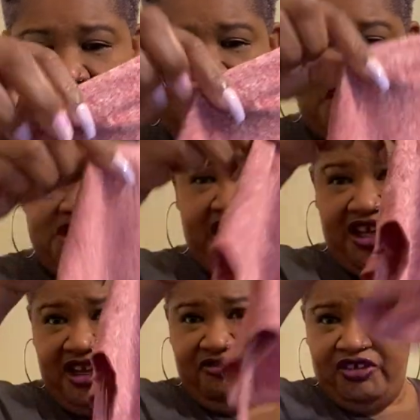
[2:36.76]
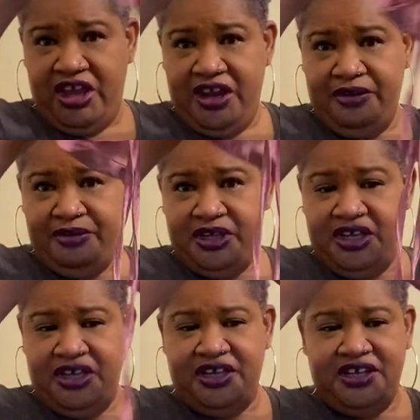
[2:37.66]
sleeve area,
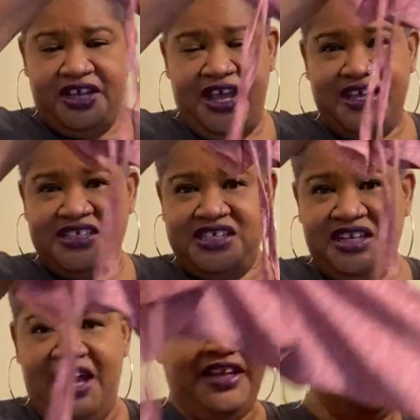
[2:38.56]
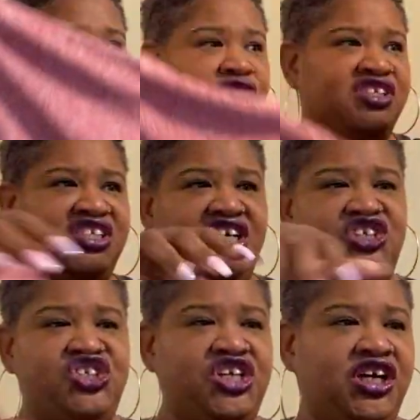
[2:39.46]
and it has the like little
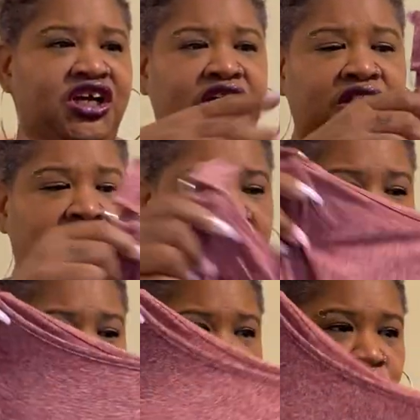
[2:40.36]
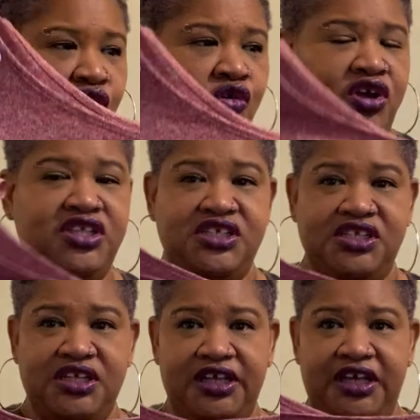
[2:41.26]
cinching on the
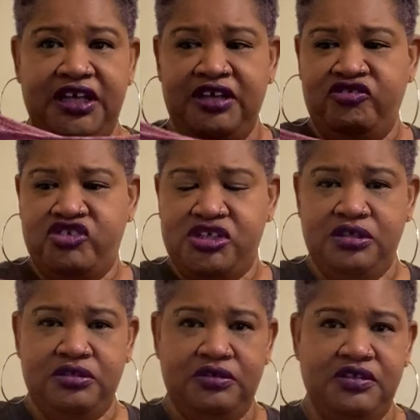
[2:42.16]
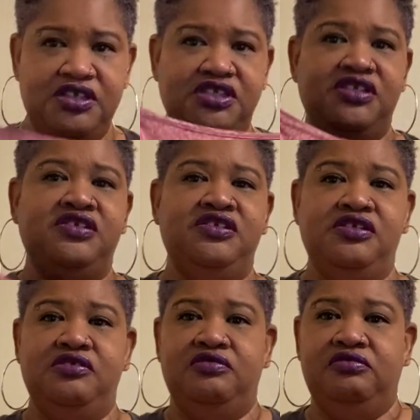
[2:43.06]
sleeves. This is
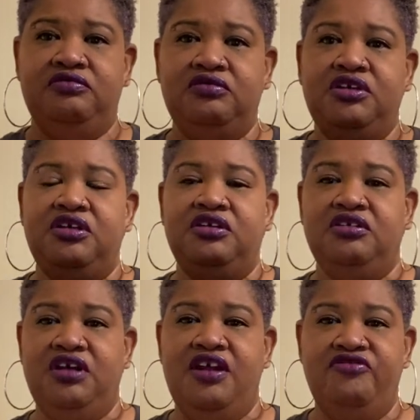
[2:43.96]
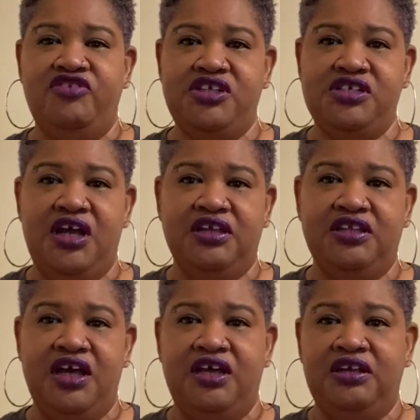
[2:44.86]
kind of fits like
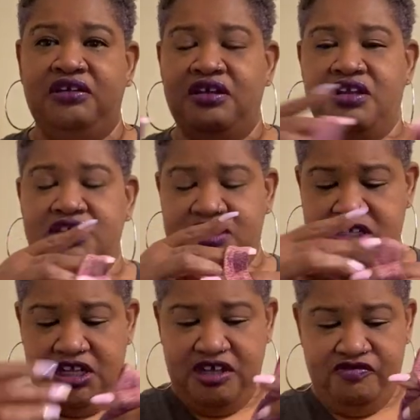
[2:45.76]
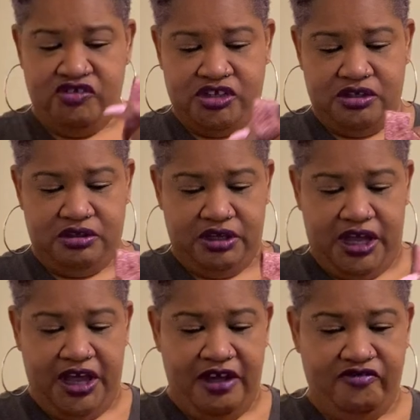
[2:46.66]
that. And the sleeves
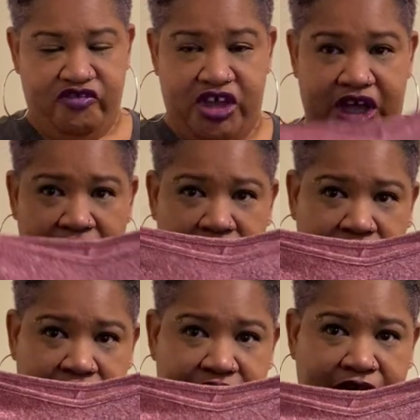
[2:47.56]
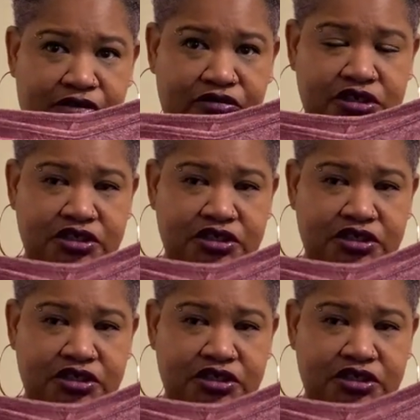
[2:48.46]
have a cutout.